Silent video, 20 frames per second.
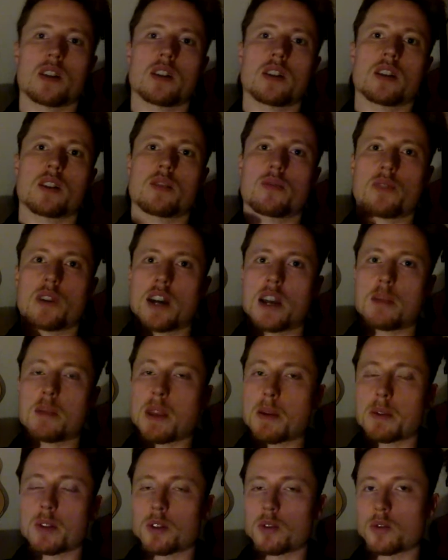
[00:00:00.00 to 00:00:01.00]
if I'm
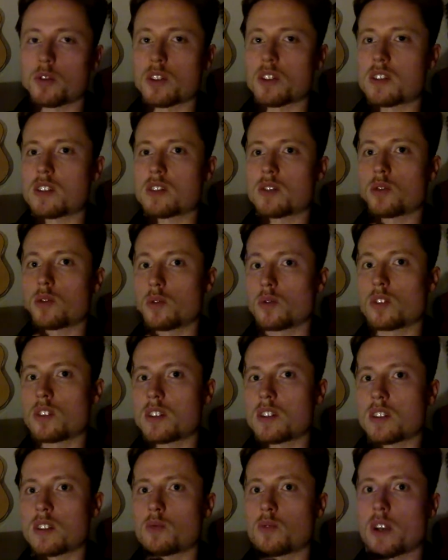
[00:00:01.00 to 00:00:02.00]
able to do
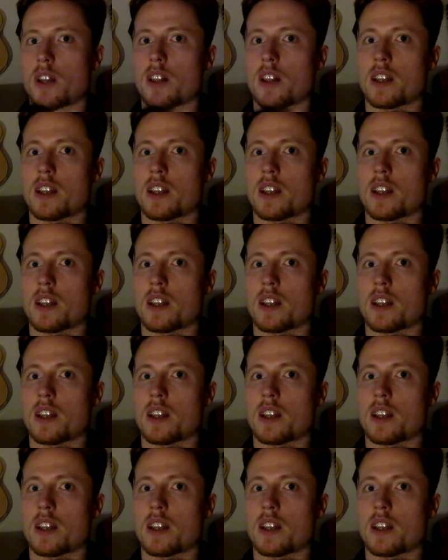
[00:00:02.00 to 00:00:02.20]
this as well.